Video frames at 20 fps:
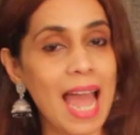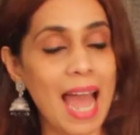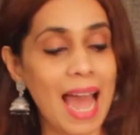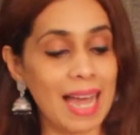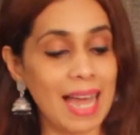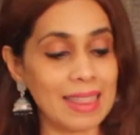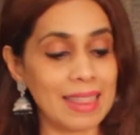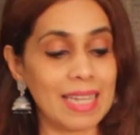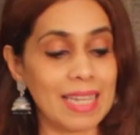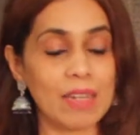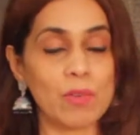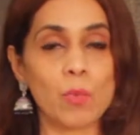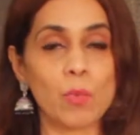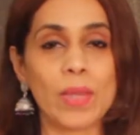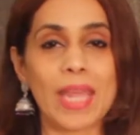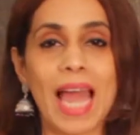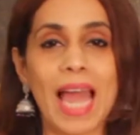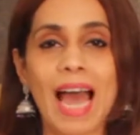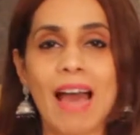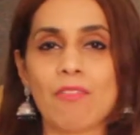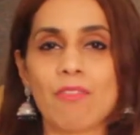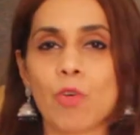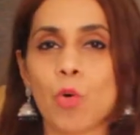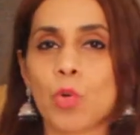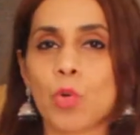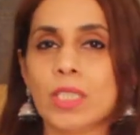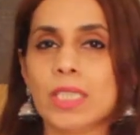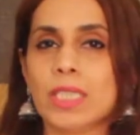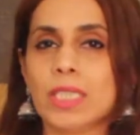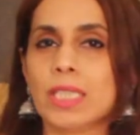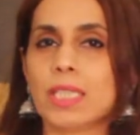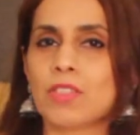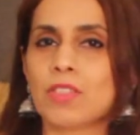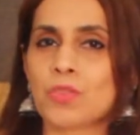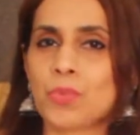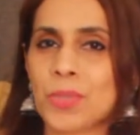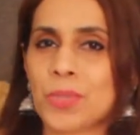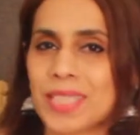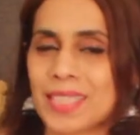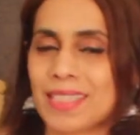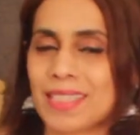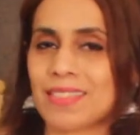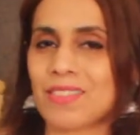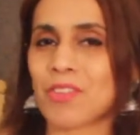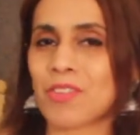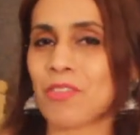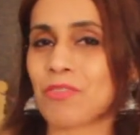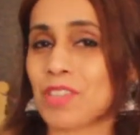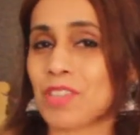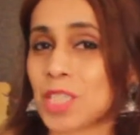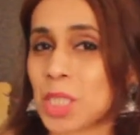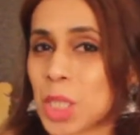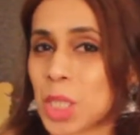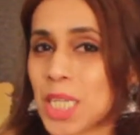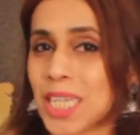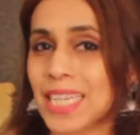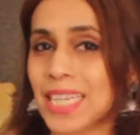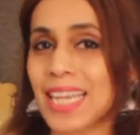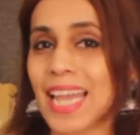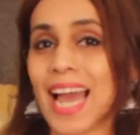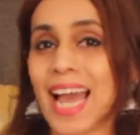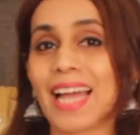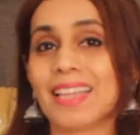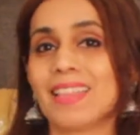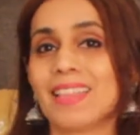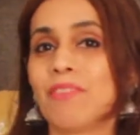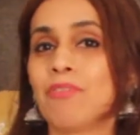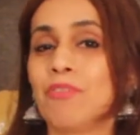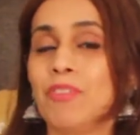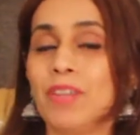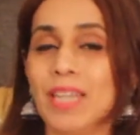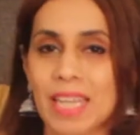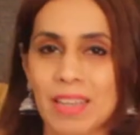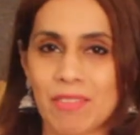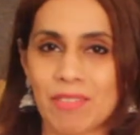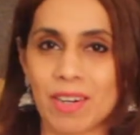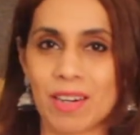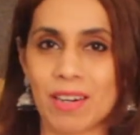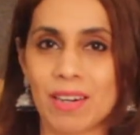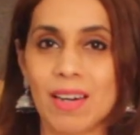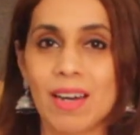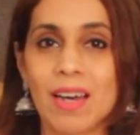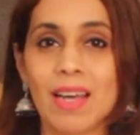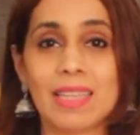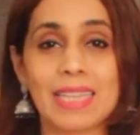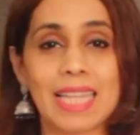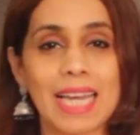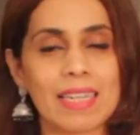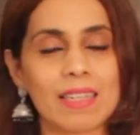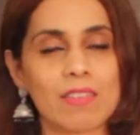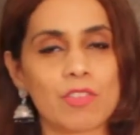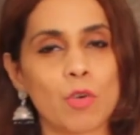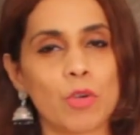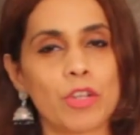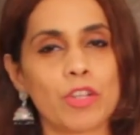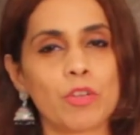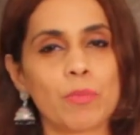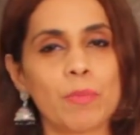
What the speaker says: and then we have only the sweetness of the chili and the flavor that is going to